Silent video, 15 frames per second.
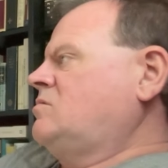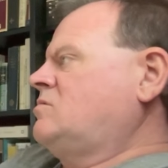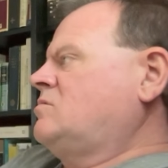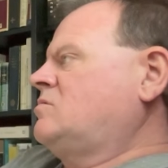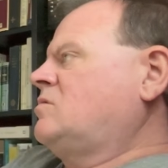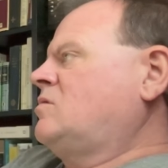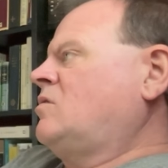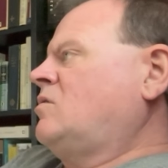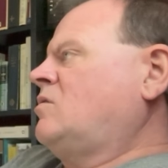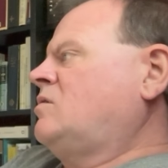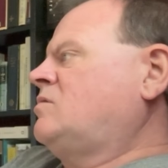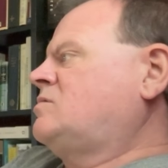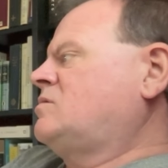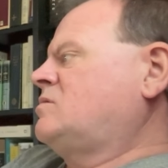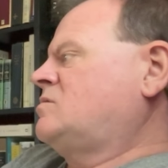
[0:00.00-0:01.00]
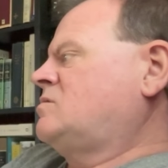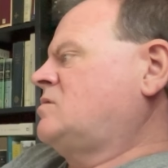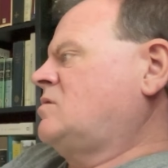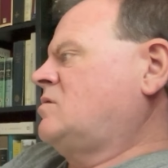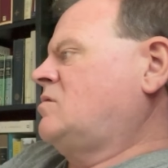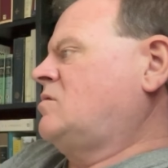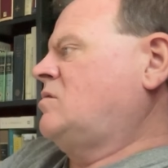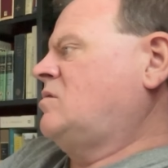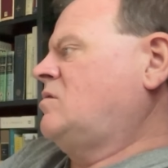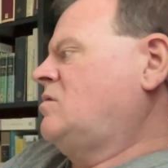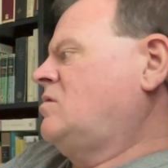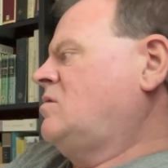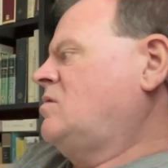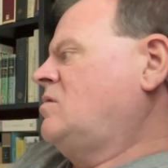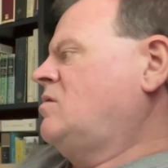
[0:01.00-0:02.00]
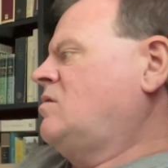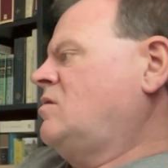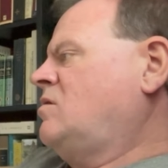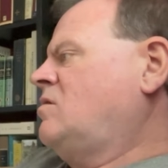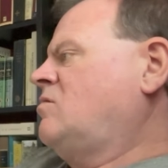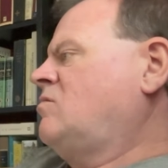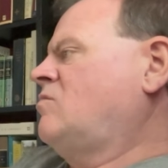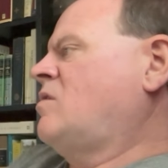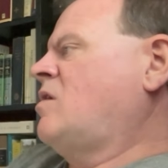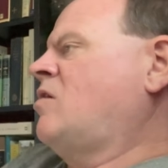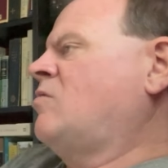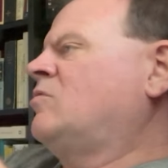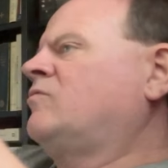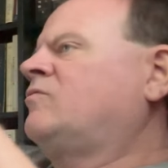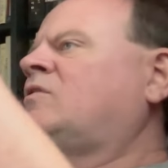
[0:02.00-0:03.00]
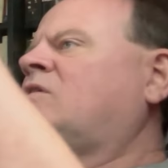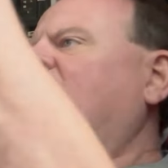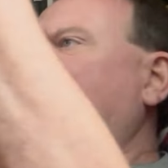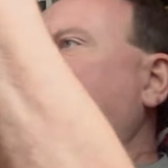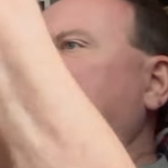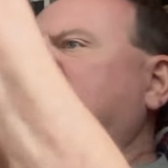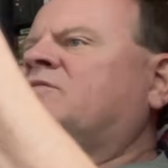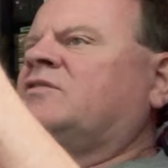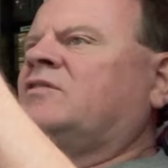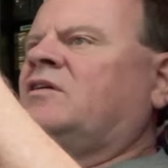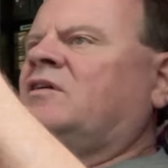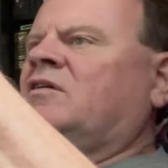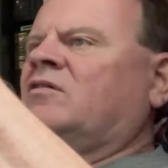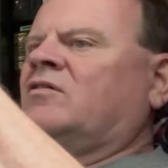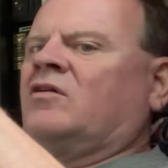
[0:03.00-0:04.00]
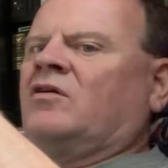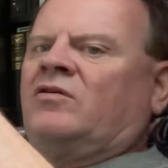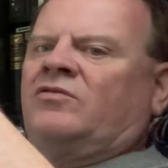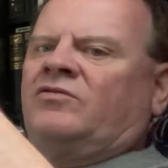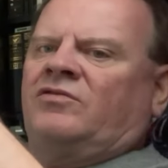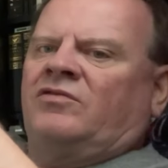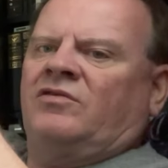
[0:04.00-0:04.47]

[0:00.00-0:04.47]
Oh, this is the Realm of Gods and Heroes.